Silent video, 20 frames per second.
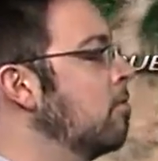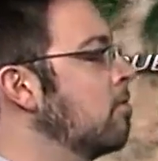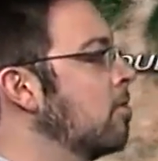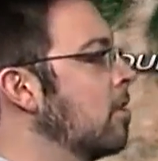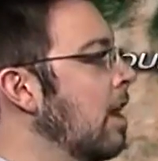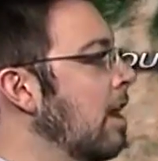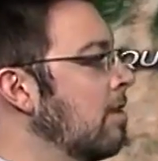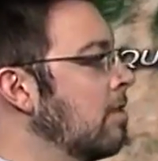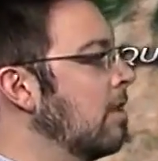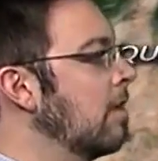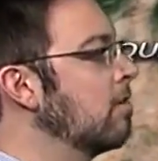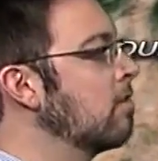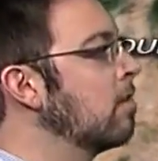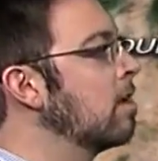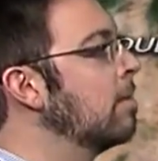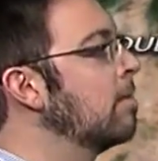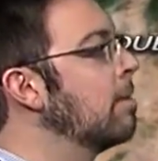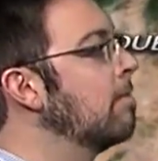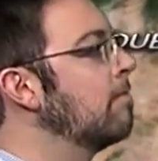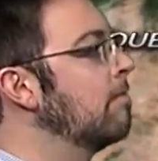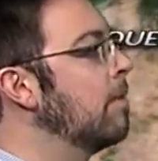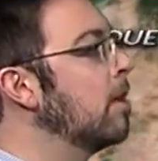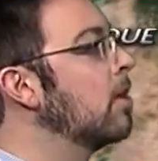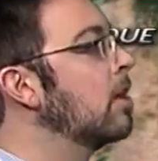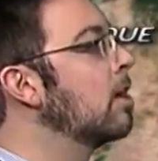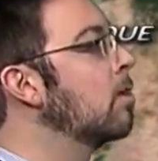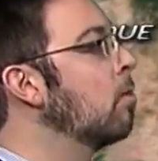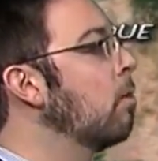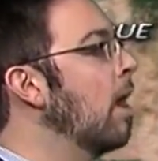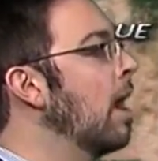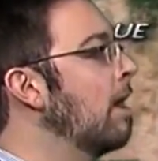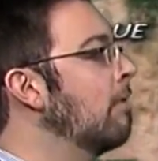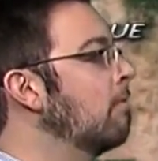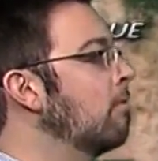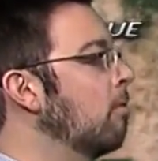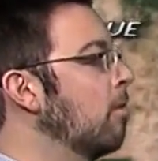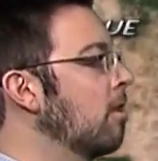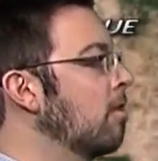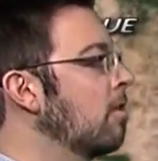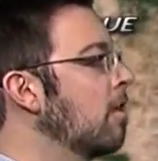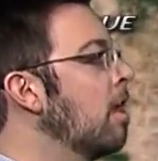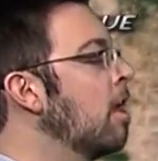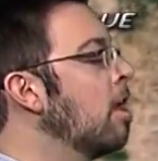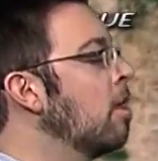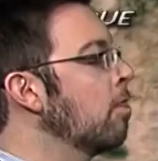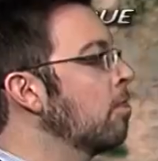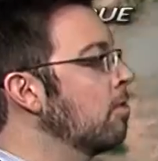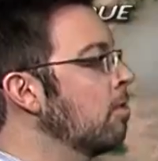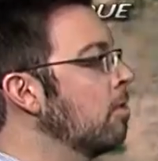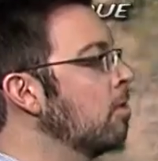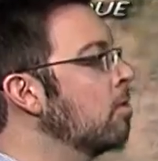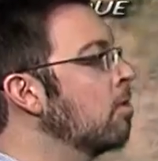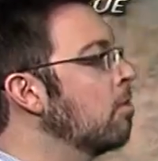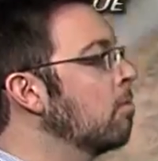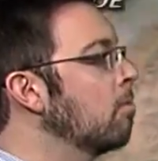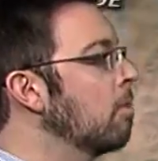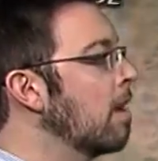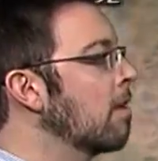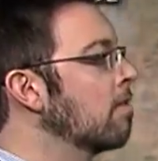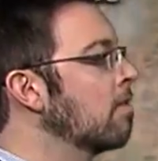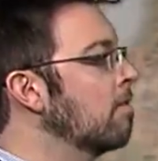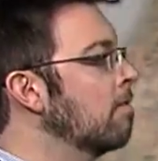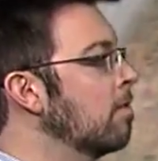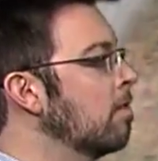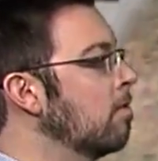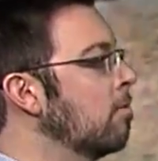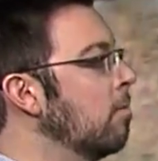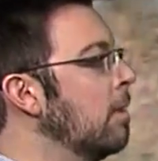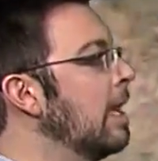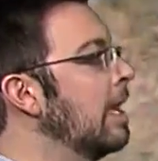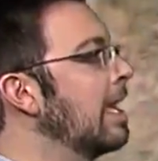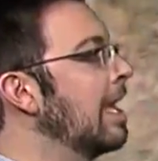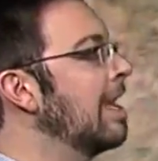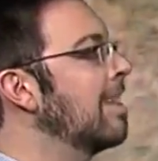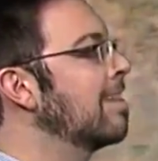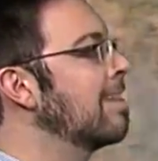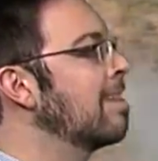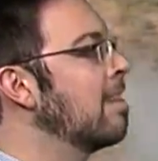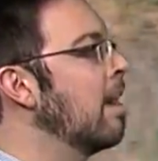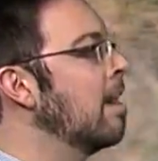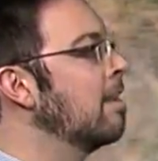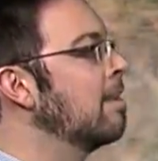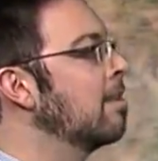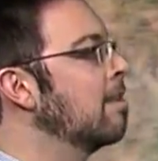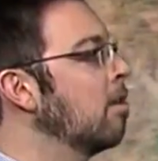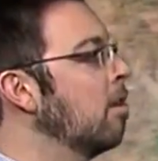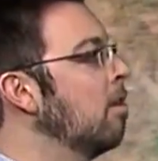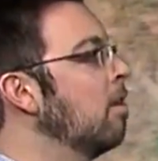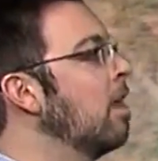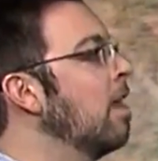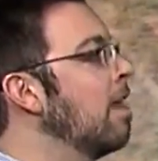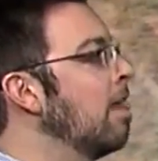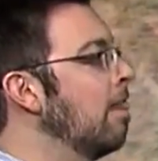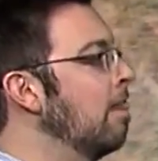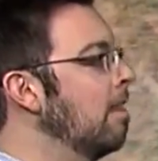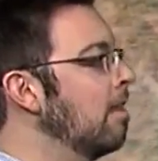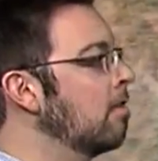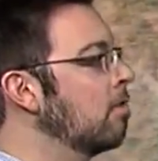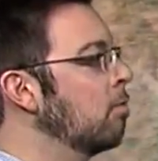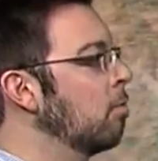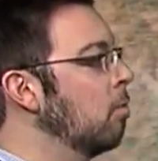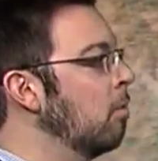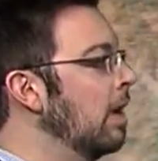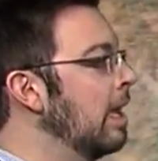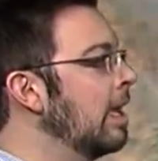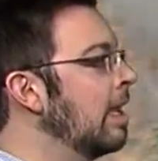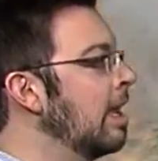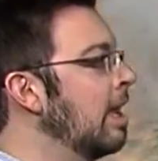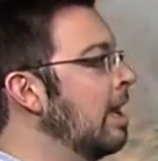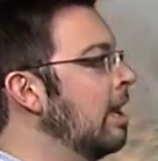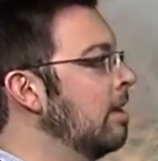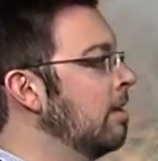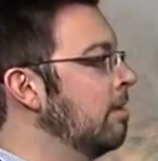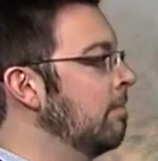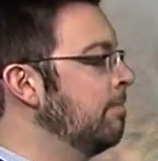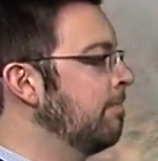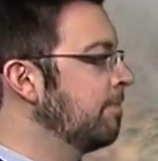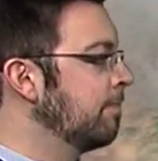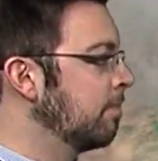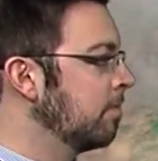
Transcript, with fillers: futurecast. Things are going to be very quiet for us through the rest of this week. It's not until this weekend